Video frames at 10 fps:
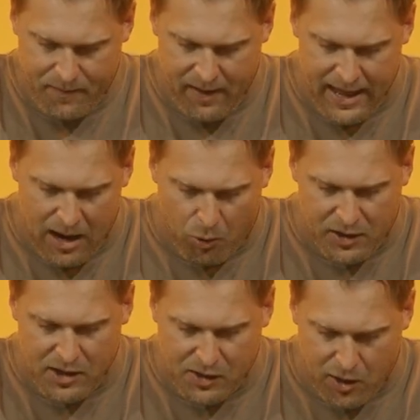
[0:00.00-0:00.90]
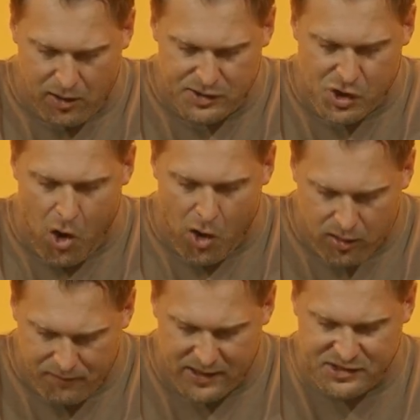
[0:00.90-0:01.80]
And I want to encourage all
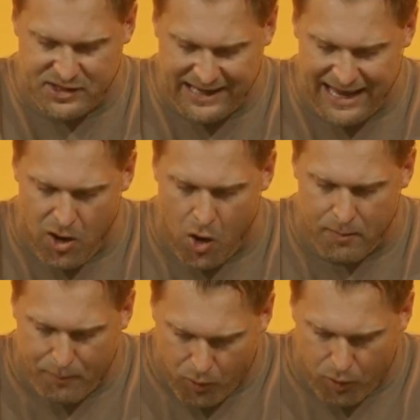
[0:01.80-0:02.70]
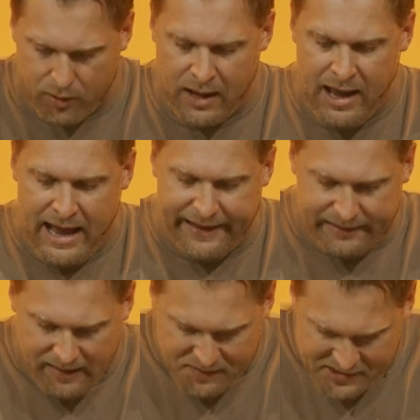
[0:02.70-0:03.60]
of us to get on board and
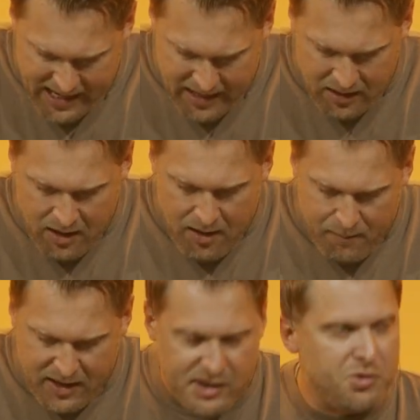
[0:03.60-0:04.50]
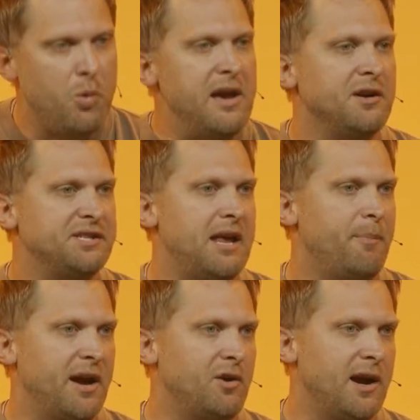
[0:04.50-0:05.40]
live sent because we are sent
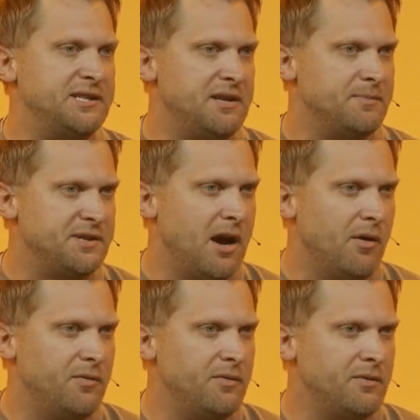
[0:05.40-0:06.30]
by Christ Himself.